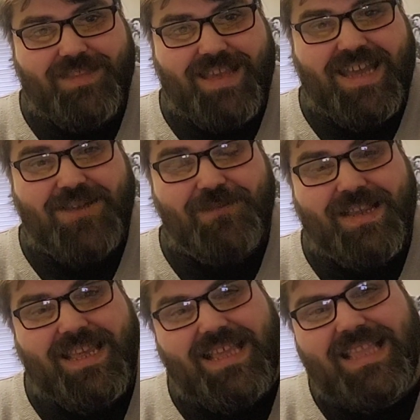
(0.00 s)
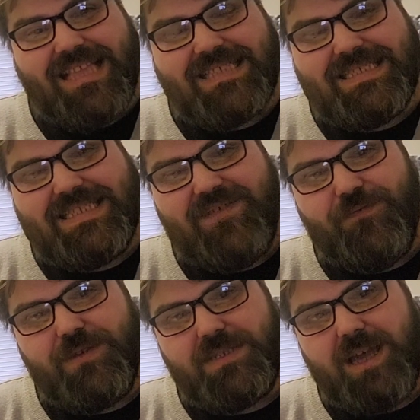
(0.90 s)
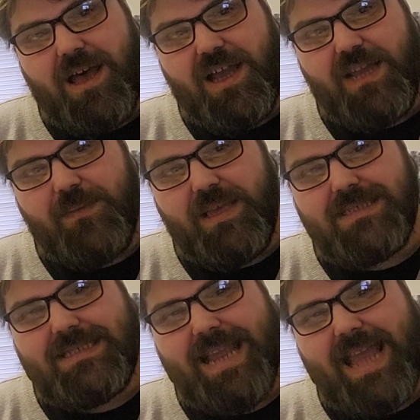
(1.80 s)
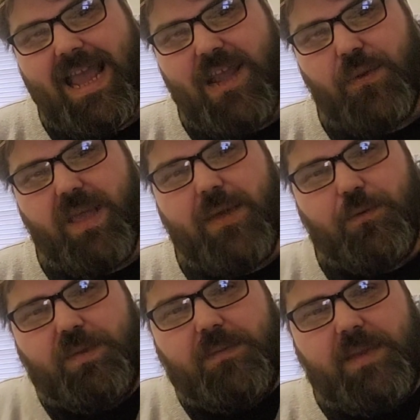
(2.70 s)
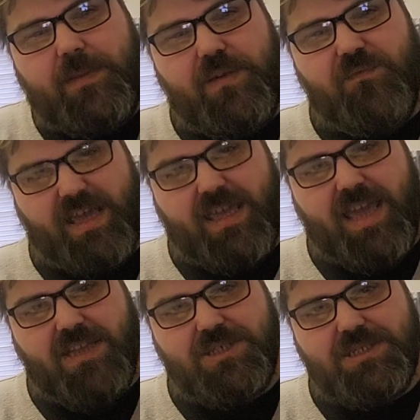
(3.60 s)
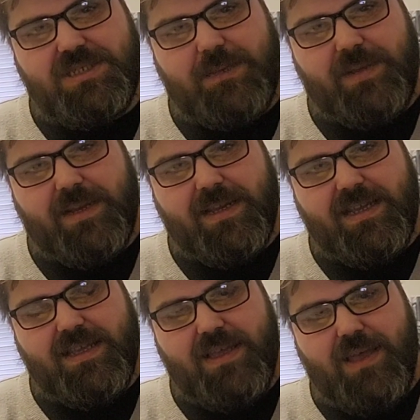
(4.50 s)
And I mean, it's a different time. It's now, it would be people on vacation typically.